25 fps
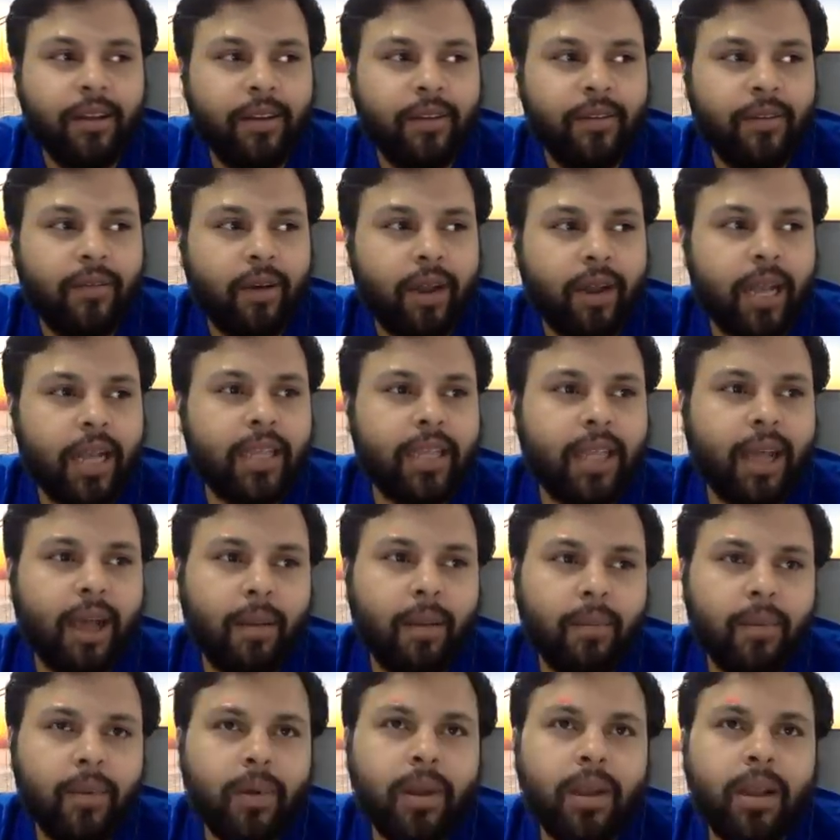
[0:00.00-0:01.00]
For
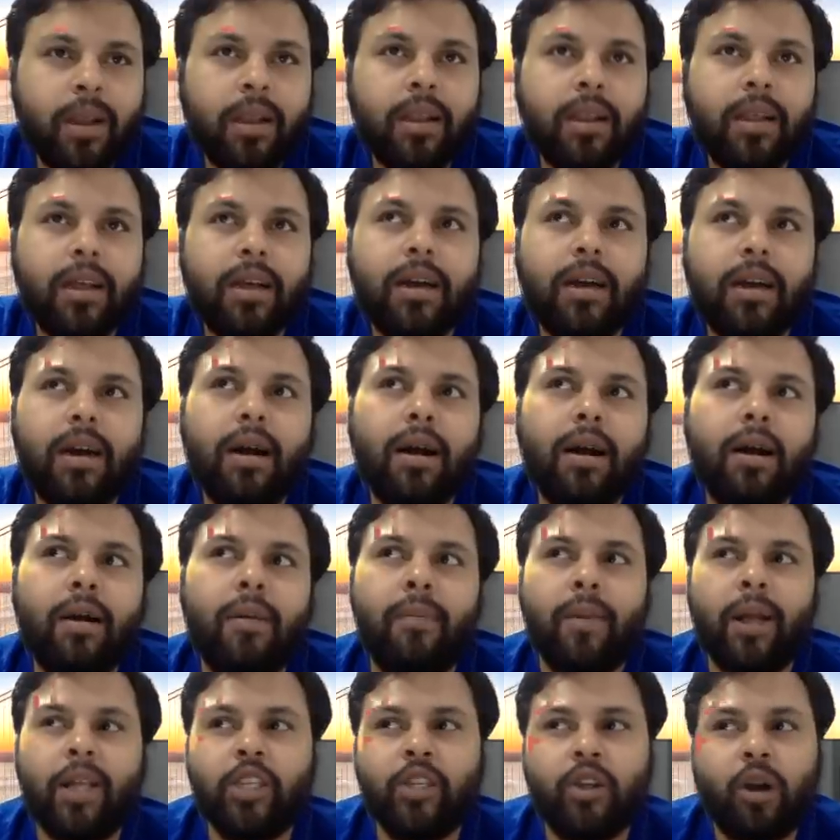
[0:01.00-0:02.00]
example, a
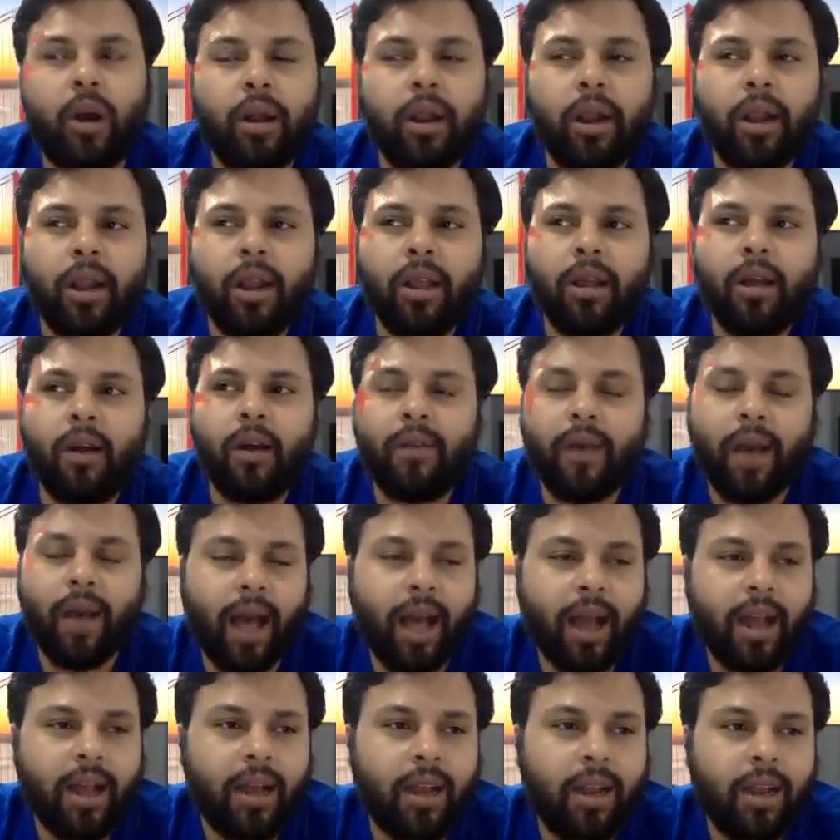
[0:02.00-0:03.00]
majority of
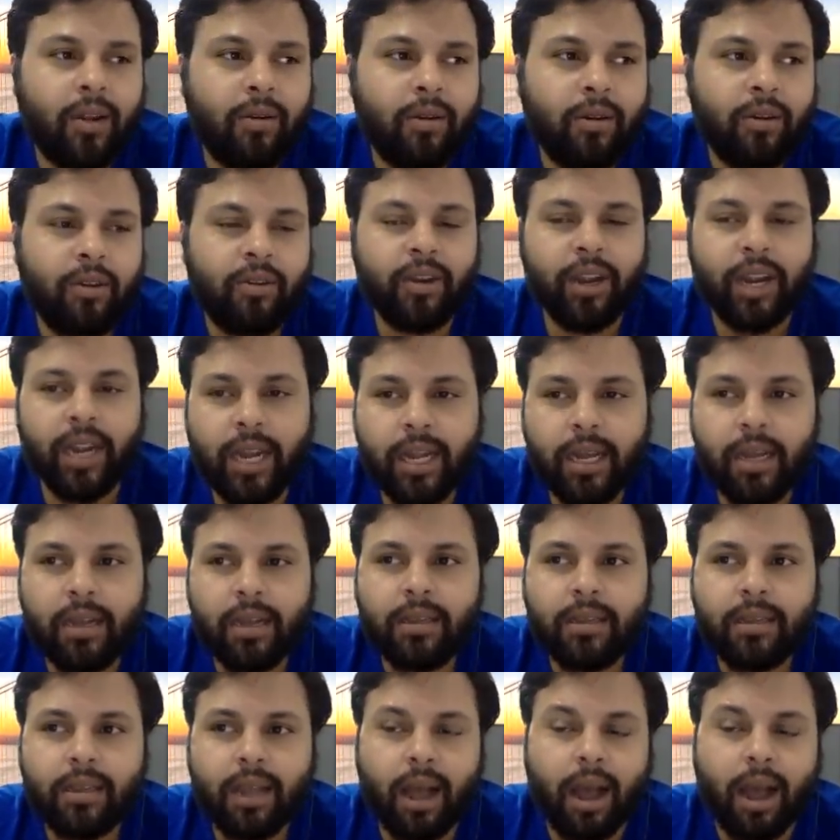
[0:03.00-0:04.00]
HackerNoon
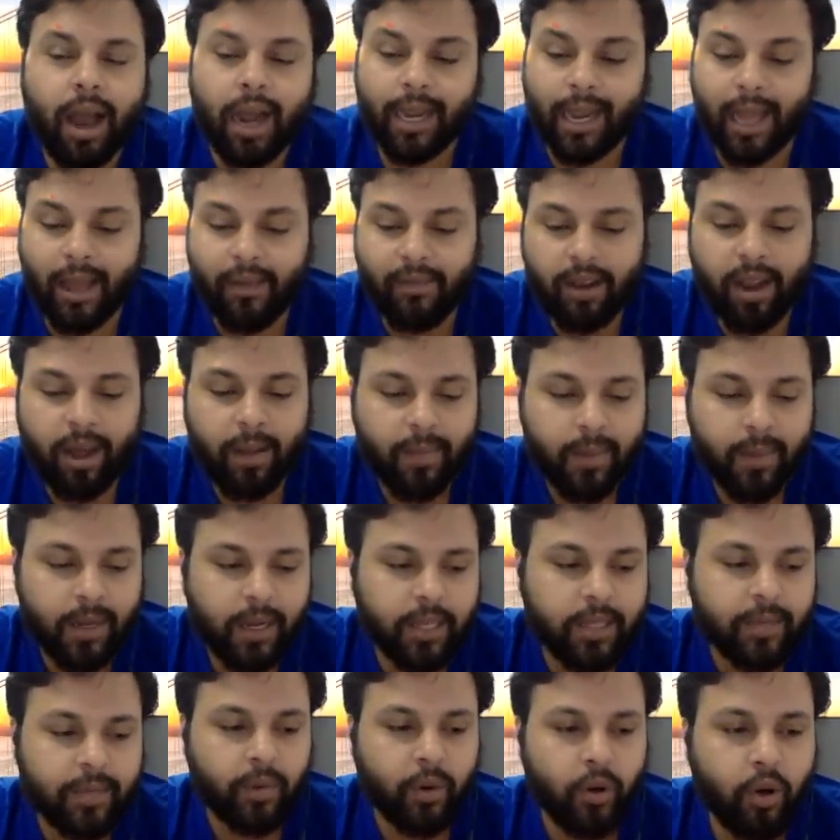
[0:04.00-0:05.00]
readers are
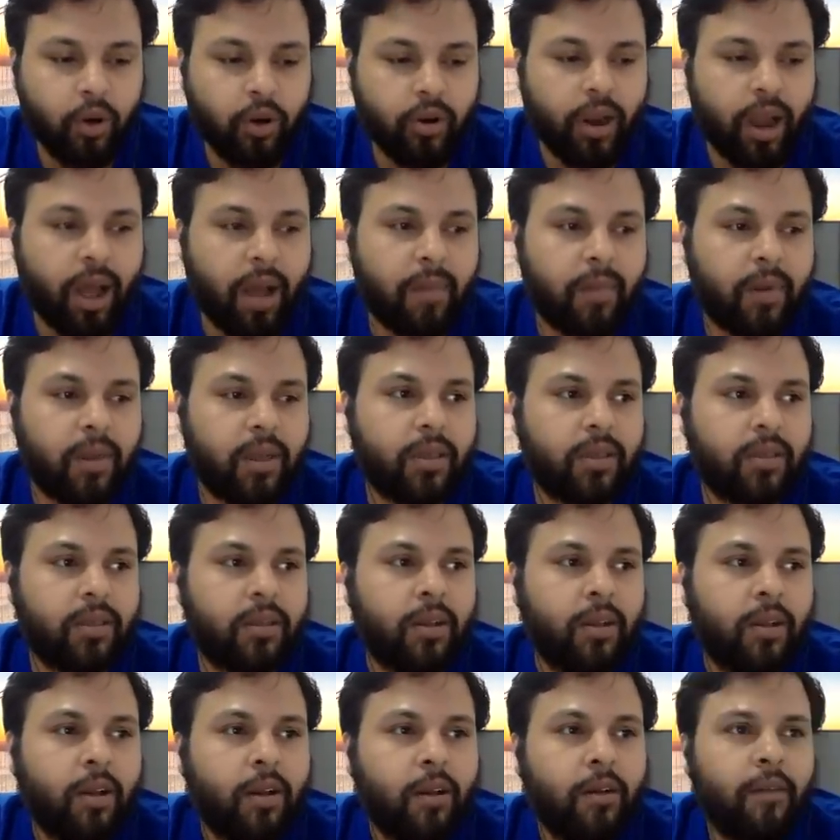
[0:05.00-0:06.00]
developers, programmers.
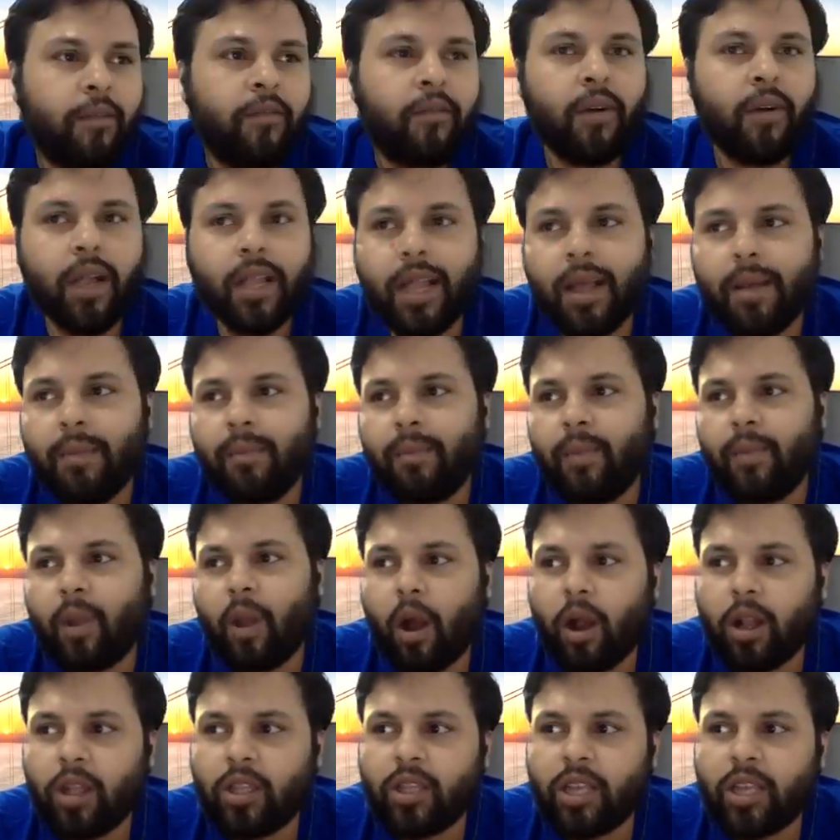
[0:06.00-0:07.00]
For them,
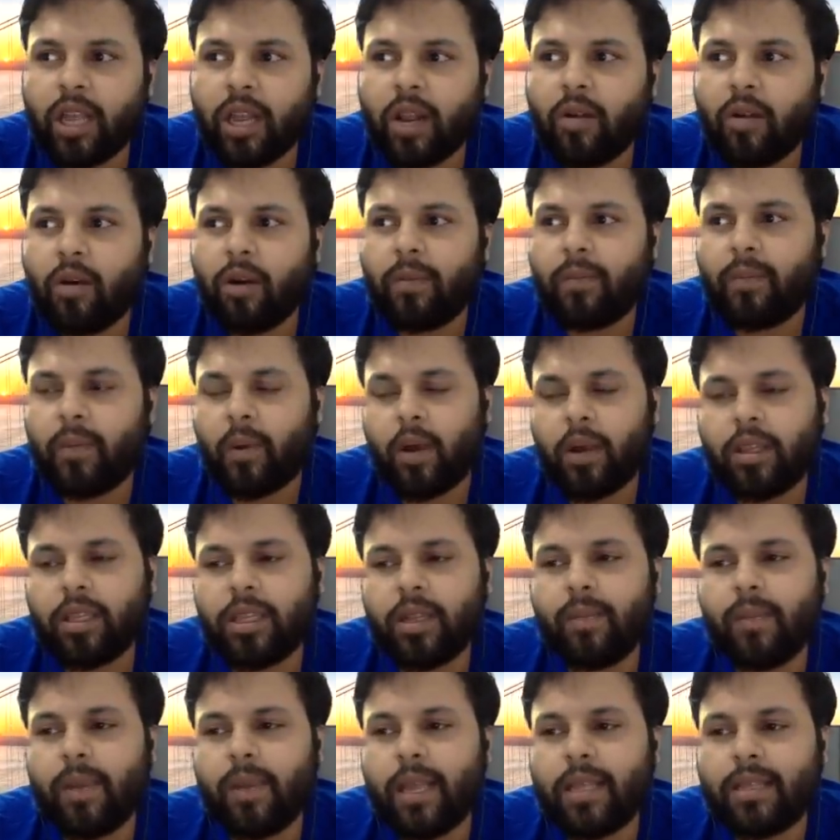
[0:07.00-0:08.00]
blockchain could
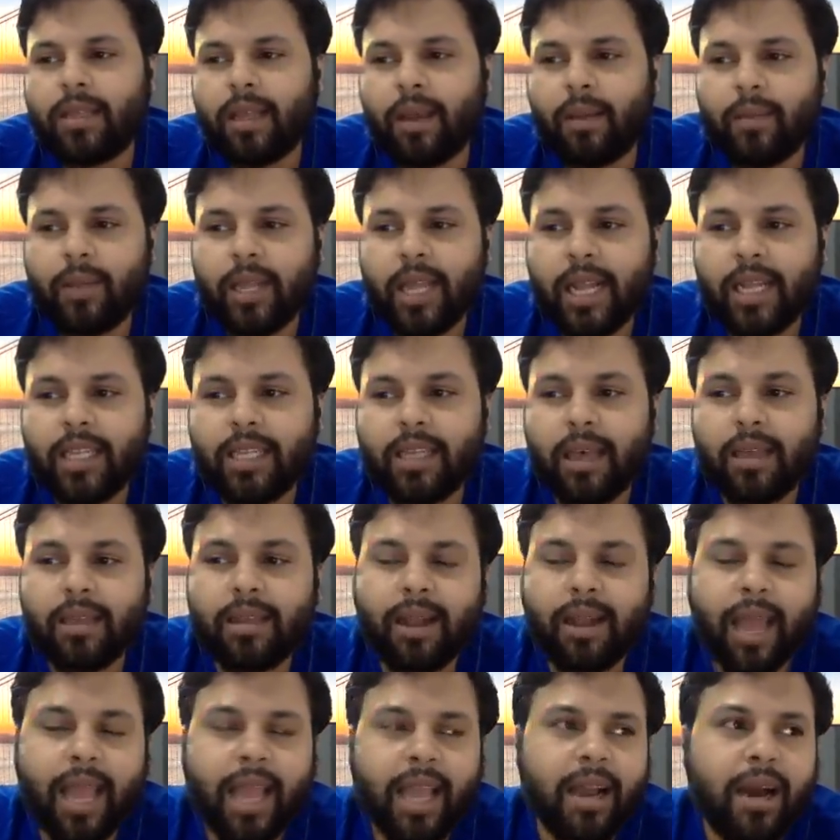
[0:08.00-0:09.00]
possibly something just
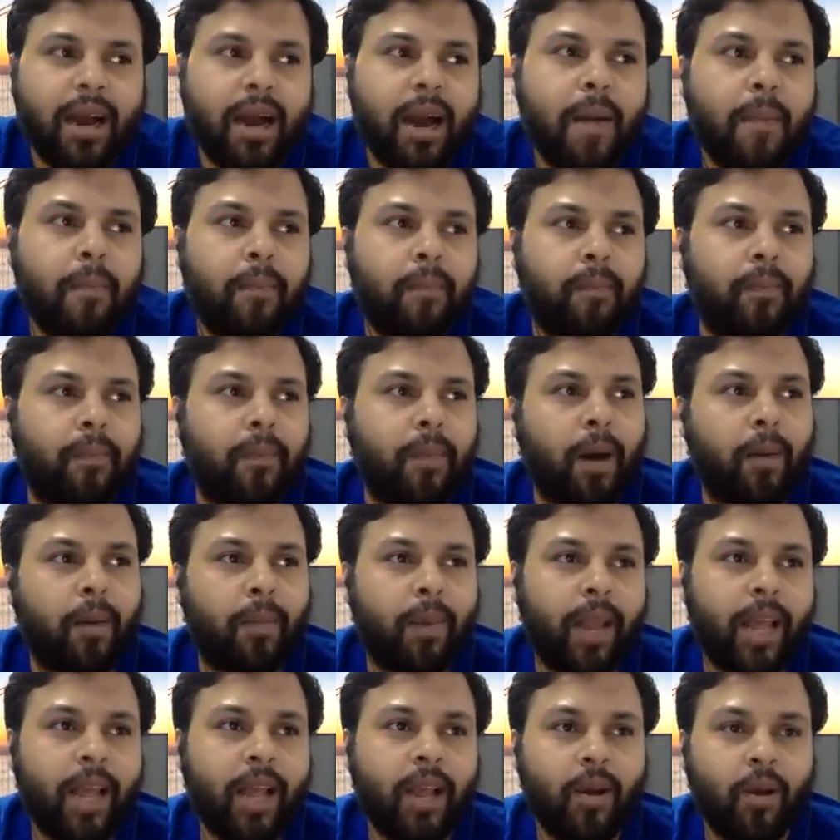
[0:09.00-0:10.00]
like a
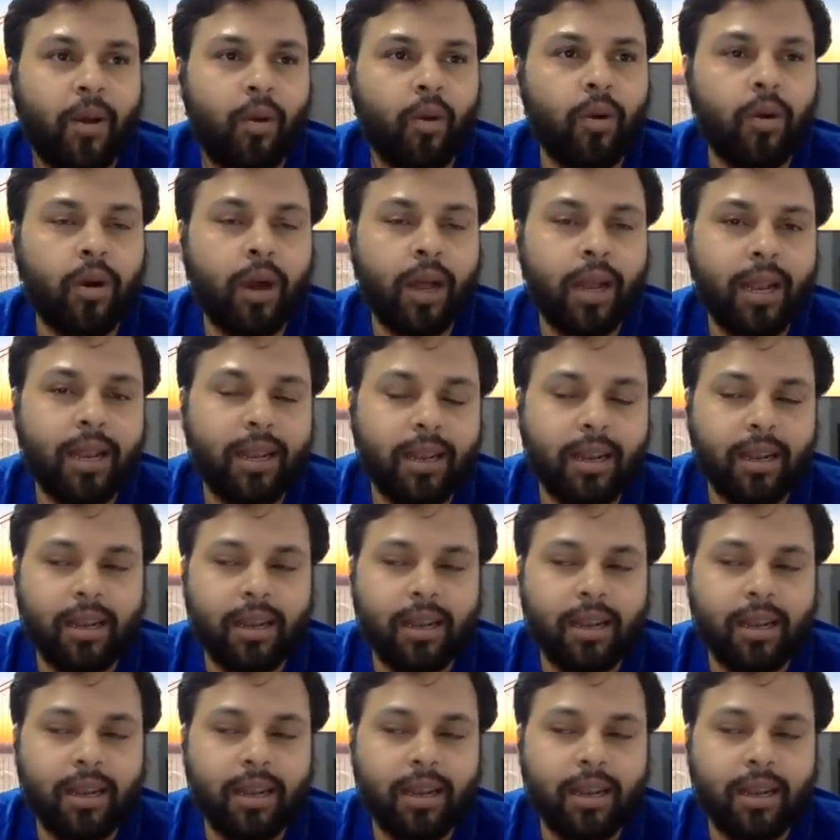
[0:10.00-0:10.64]
public Google